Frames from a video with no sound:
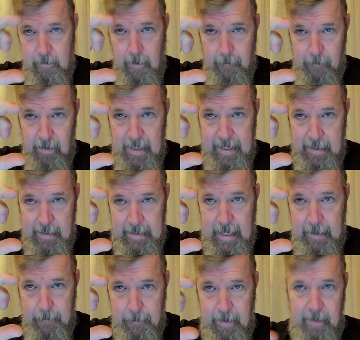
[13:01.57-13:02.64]
a plant
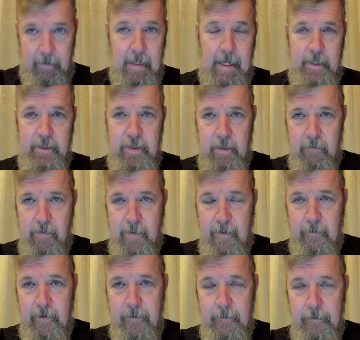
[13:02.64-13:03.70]
that big last year,
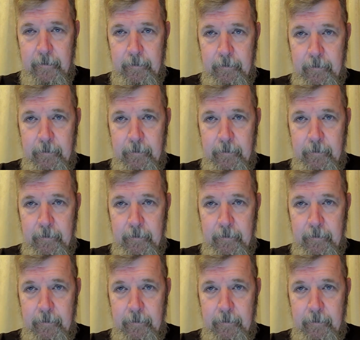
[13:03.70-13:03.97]
remember?